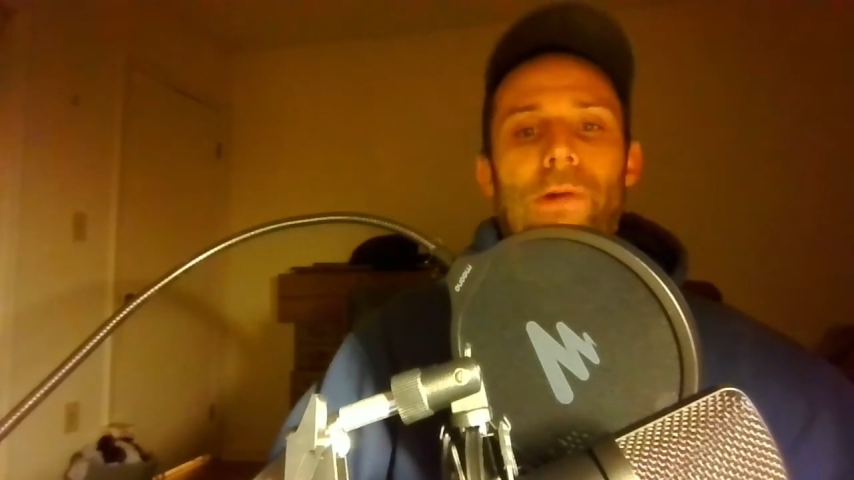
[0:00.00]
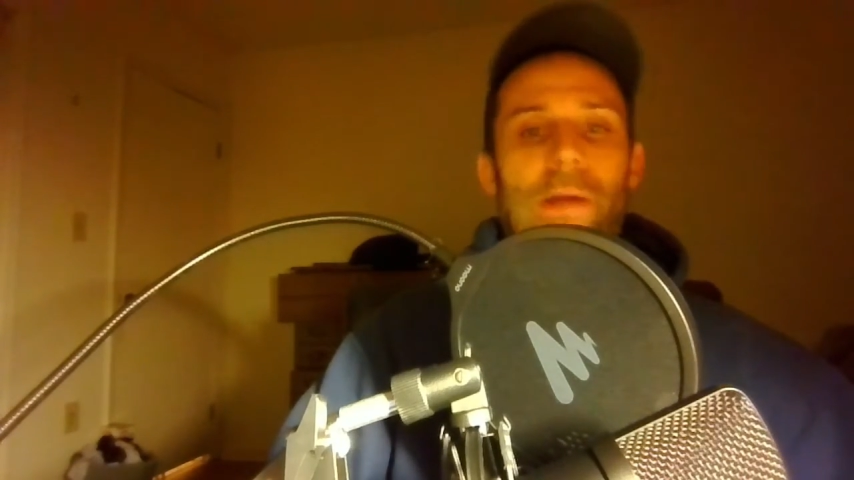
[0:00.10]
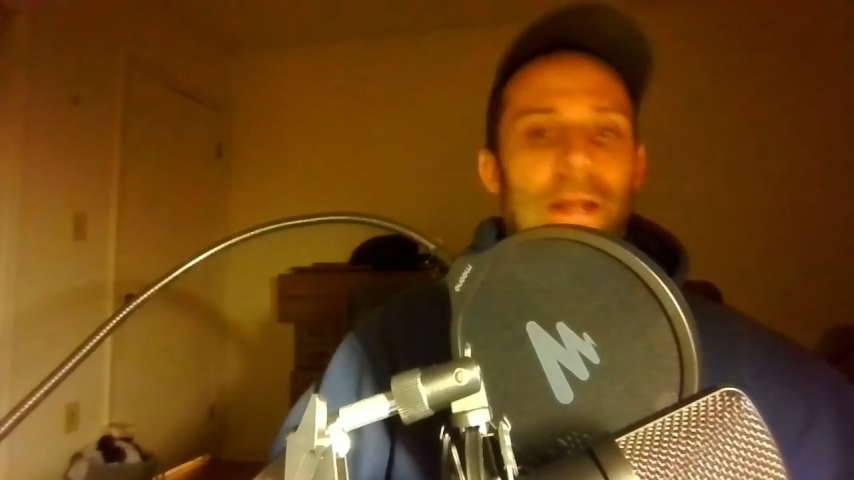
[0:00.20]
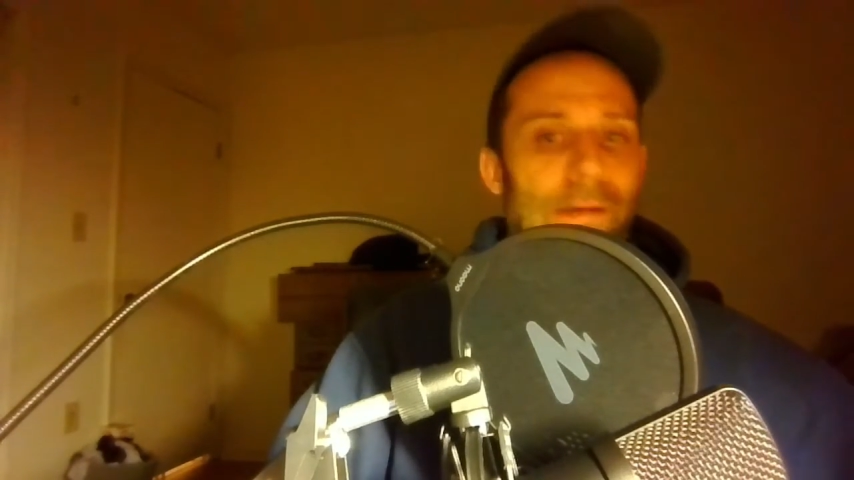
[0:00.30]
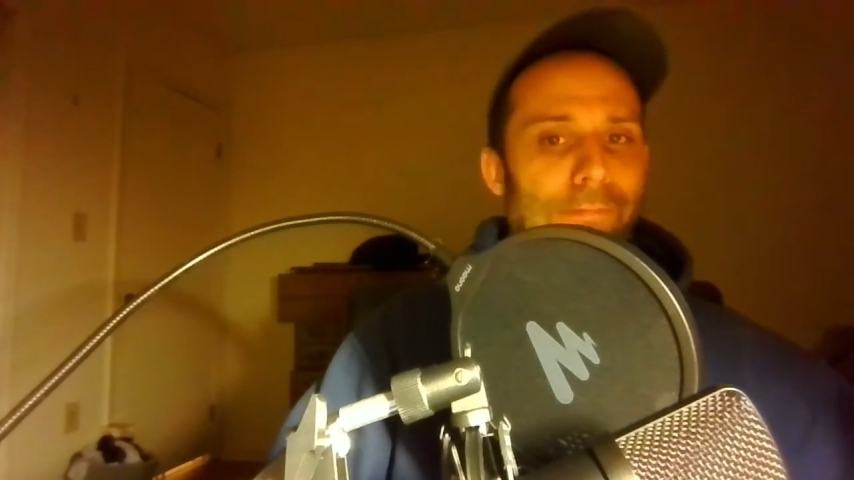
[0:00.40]

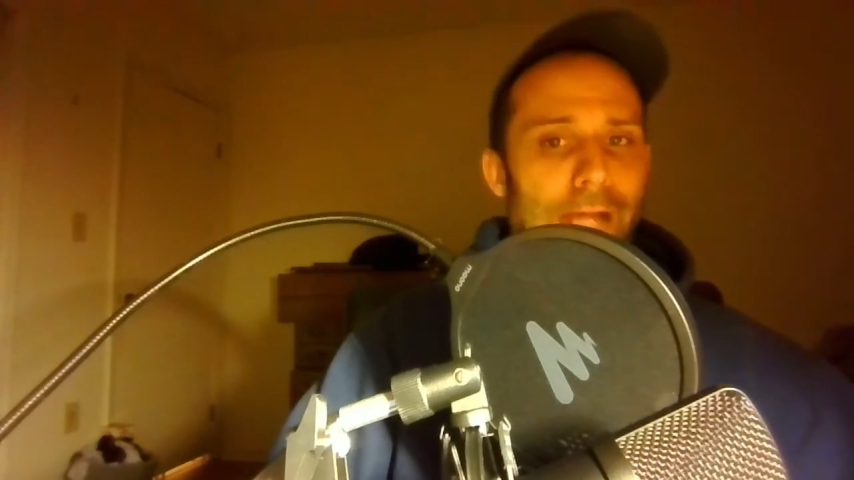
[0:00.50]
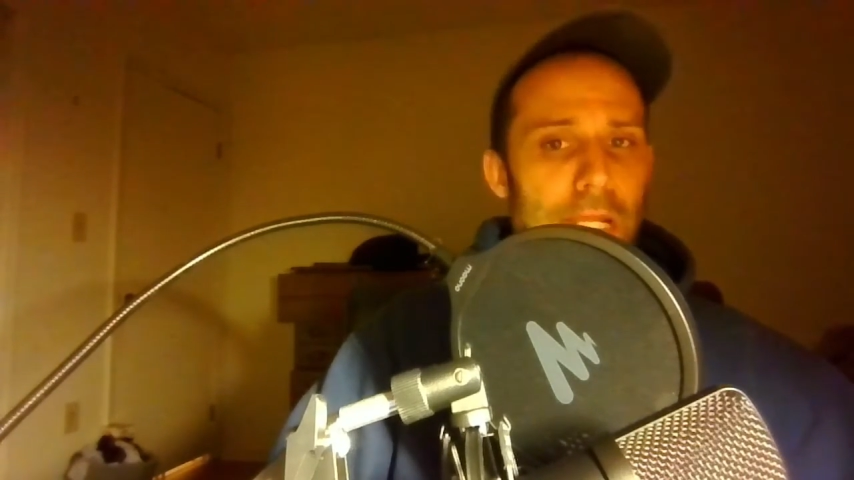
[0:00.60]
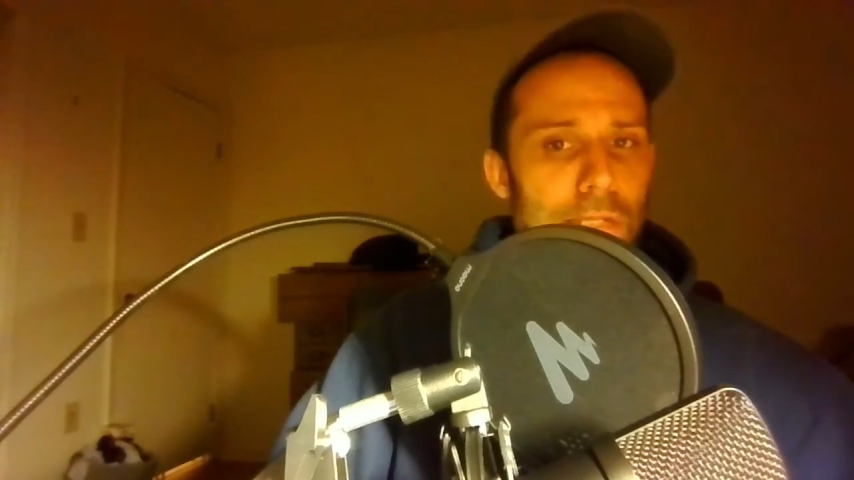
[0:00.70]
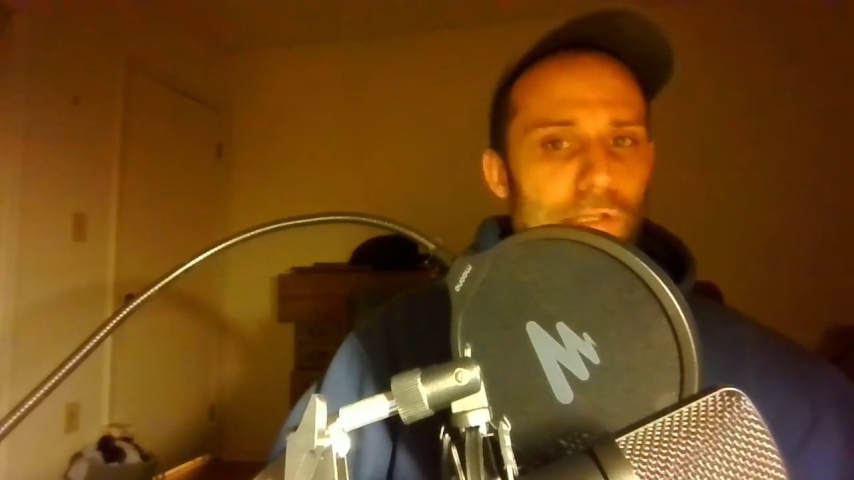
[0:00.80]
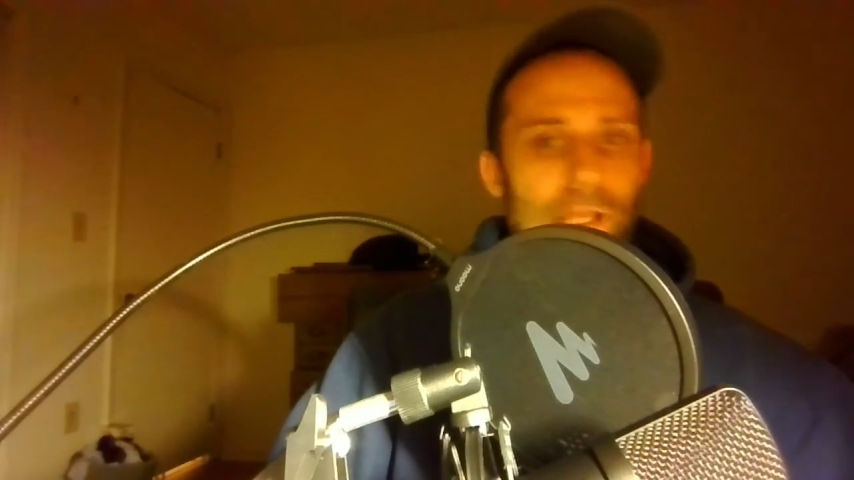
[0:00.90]
far enough. I
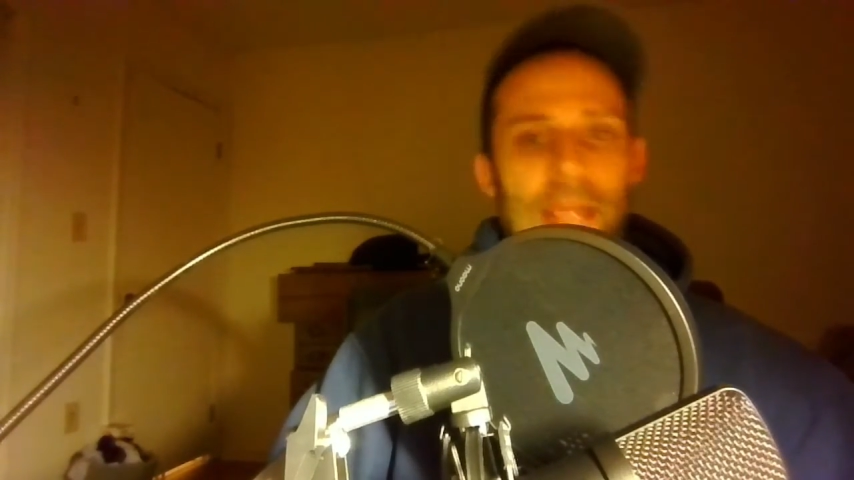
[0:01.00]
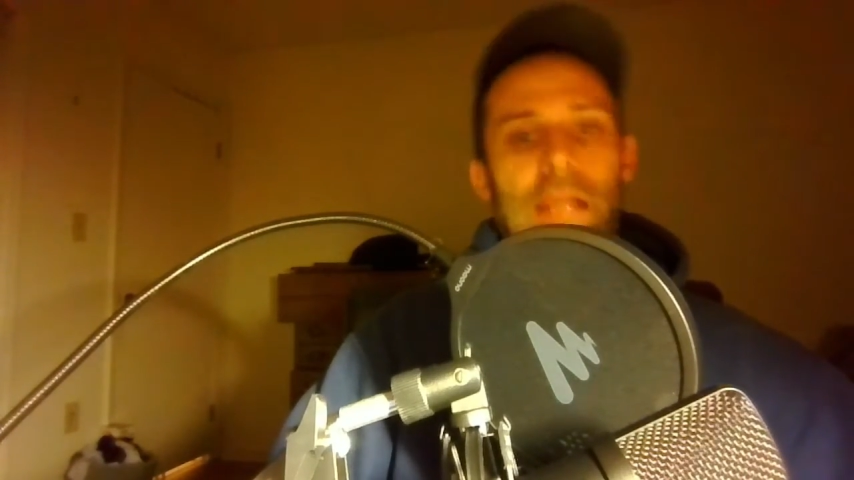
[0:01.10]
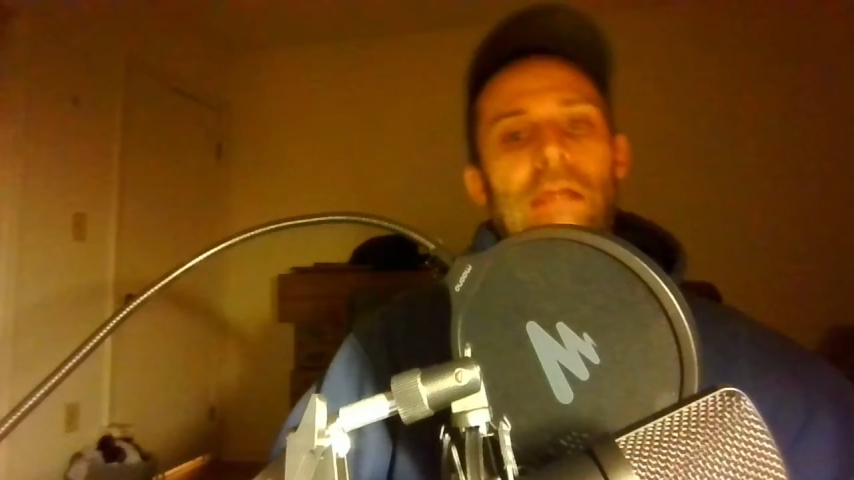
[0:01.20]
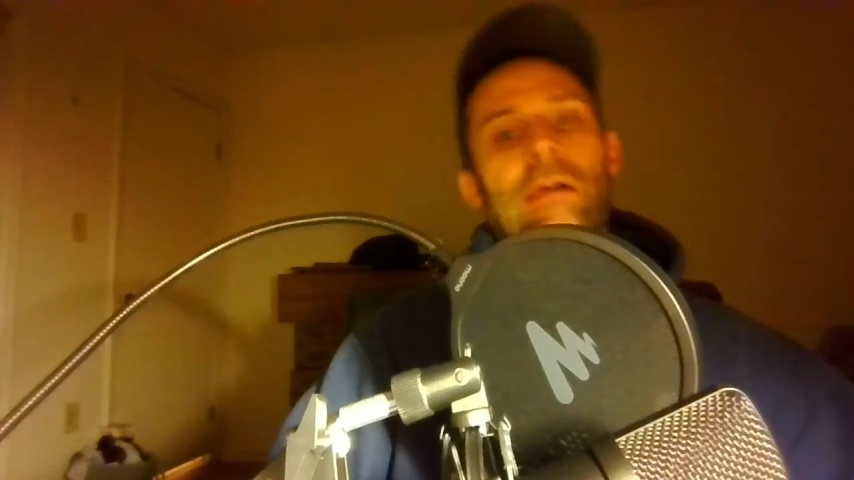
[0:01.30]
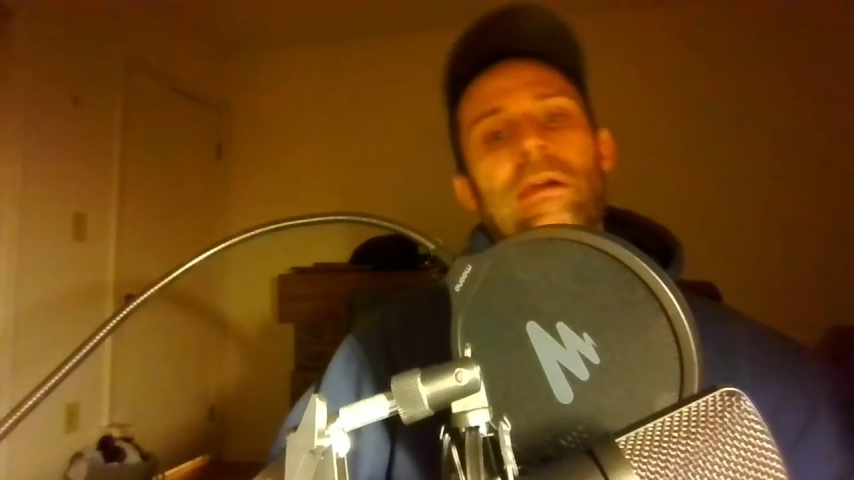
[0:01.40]
understand.